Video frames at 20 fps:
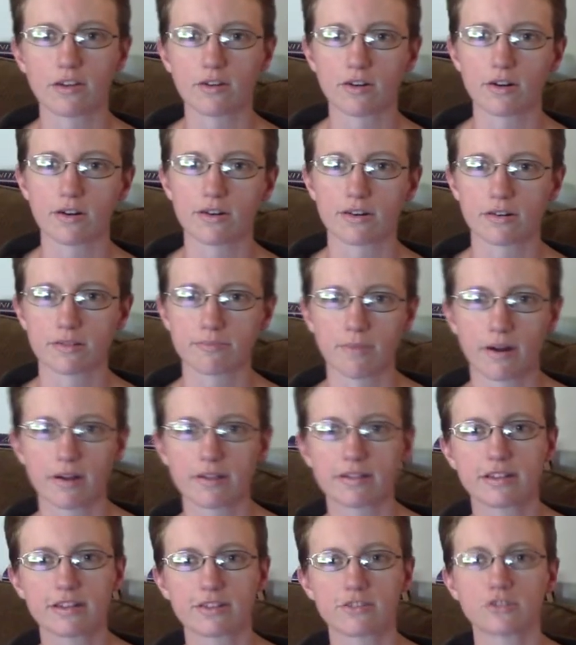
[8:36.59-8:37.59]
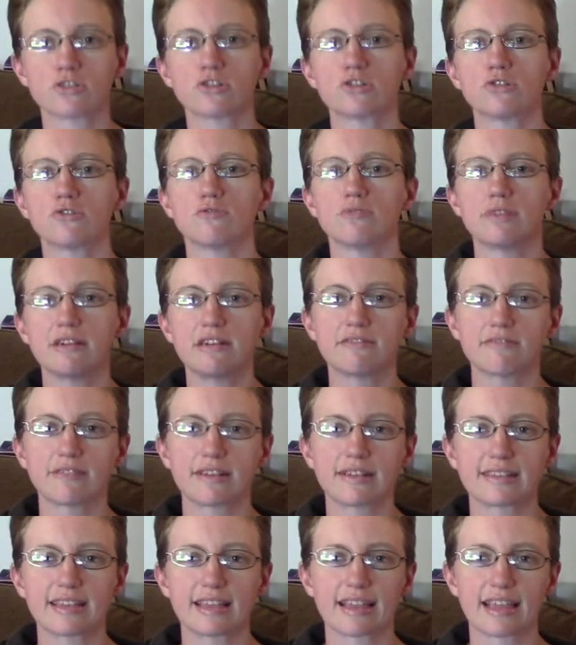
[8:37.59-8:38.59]
or marked it as to read
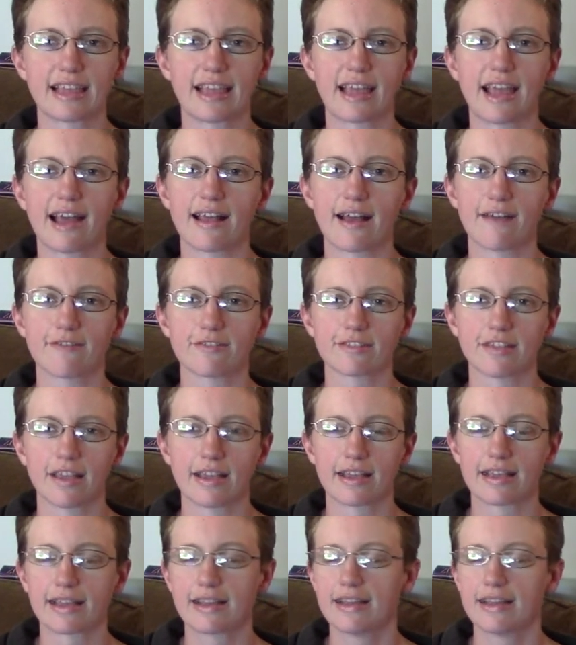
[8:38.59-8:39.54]
recently, and I was like,